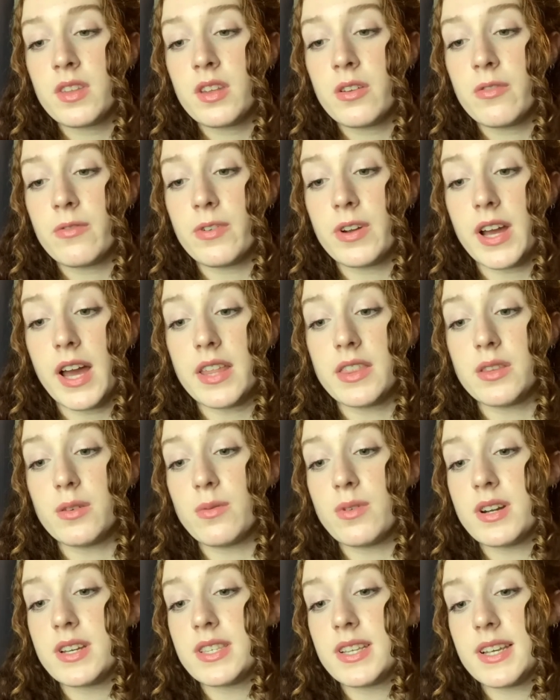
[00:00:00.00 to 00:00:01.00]
Forget the
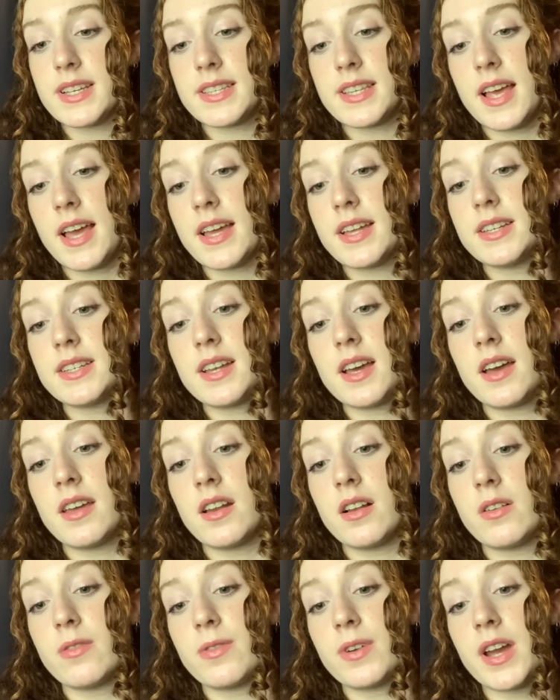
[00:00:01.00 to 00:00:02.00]
words I said and
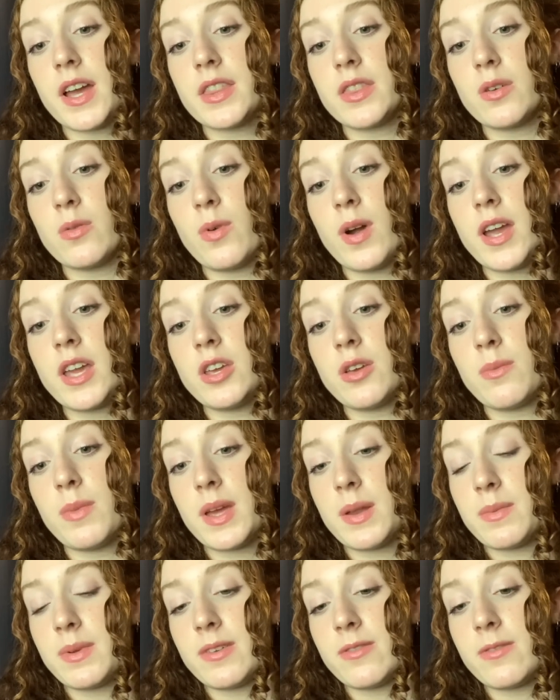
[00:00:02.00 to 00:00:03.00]
I'll forget the way you
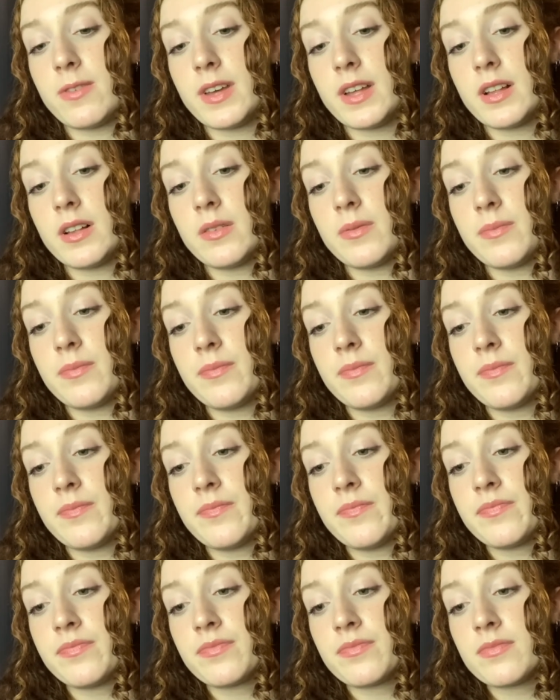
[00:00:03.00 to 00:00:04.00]
made me feel.
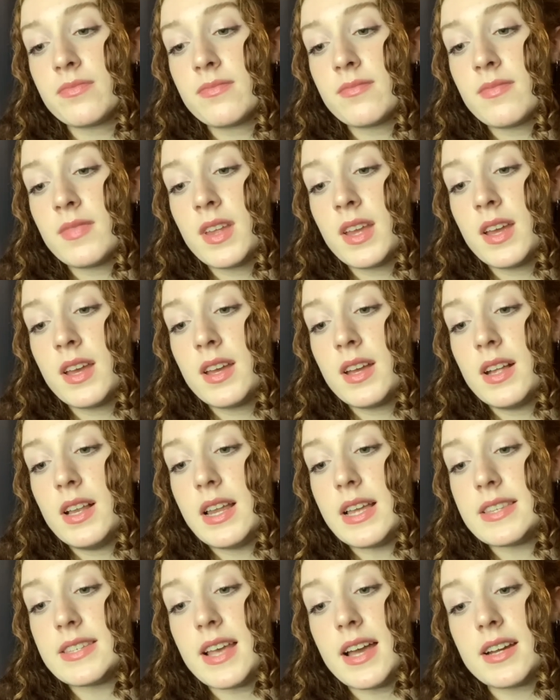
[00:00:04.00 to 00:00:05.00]

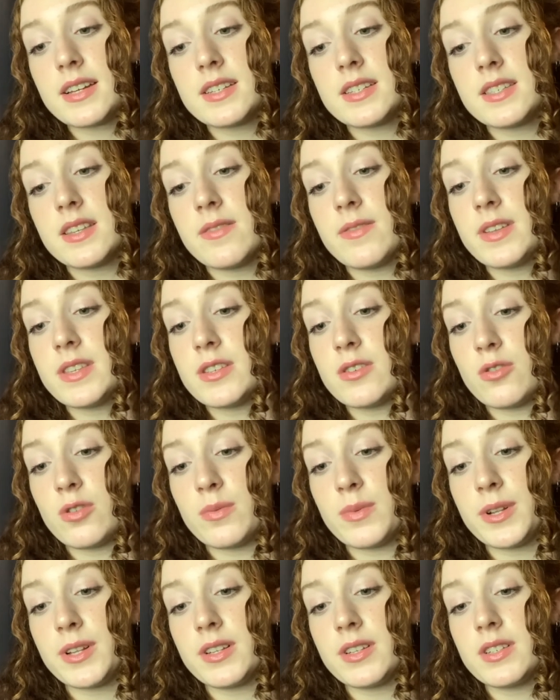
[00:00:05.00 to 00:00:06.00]
Let's act as if it's
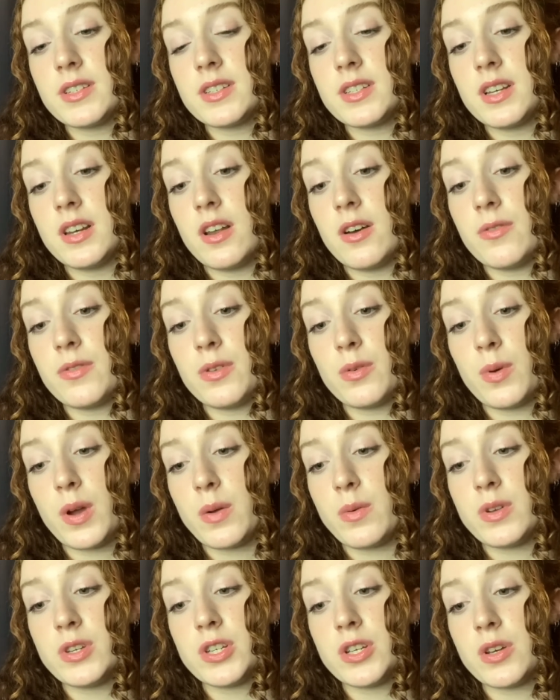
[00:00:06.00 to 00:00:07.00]
normal to love the way
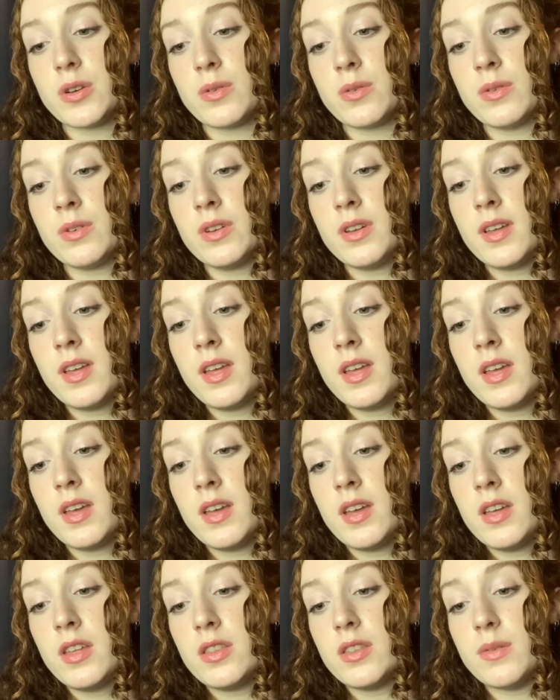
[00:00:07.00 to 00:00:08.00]
we do.
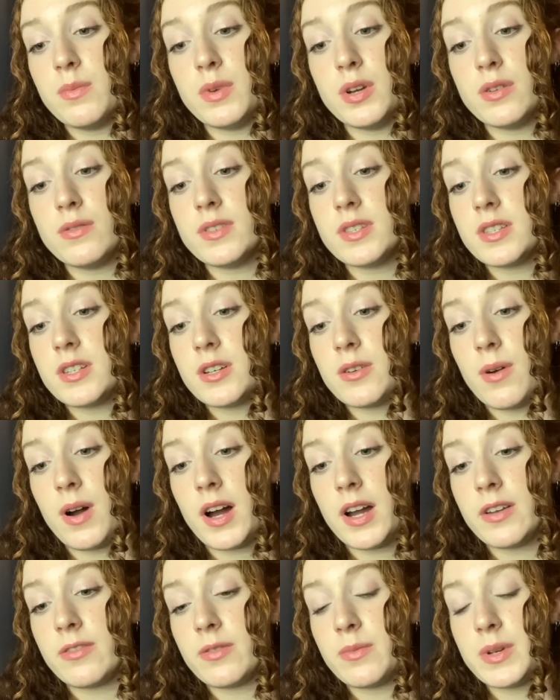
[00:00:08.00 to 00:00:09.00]
The moon's too
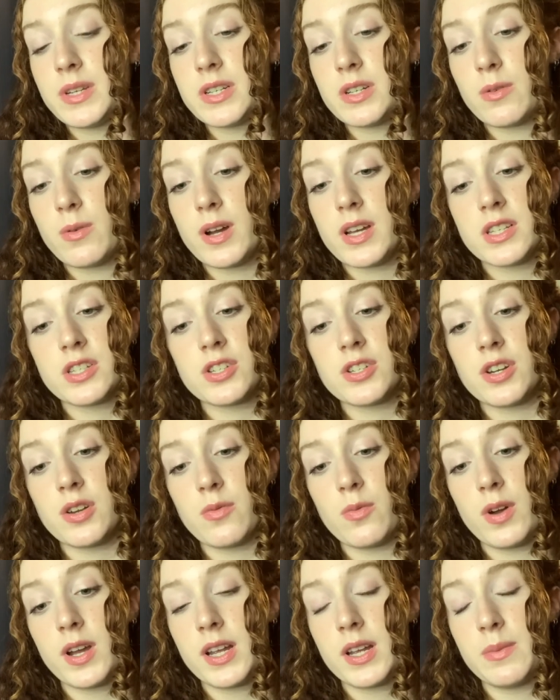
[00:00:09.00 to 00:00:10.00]
high for me to question
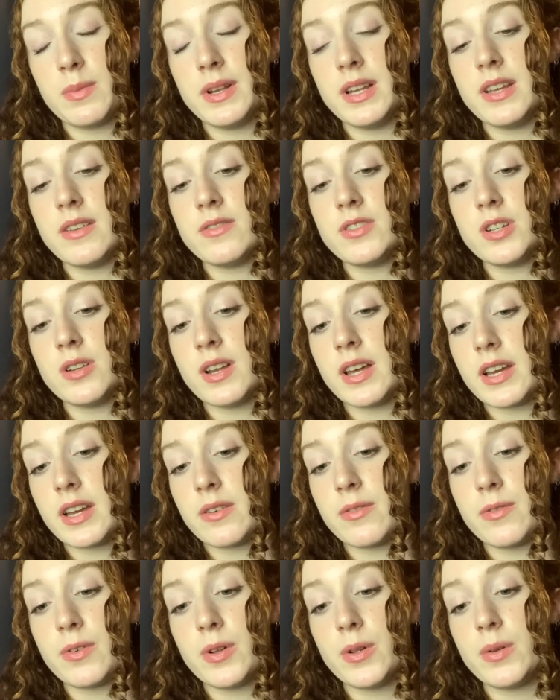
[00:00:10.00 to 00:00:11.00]
why I believed you like a
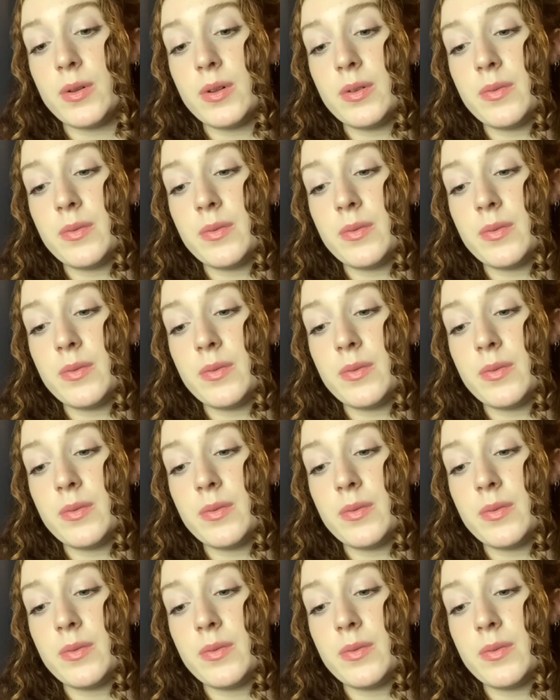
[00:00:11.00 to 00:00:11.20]
fool.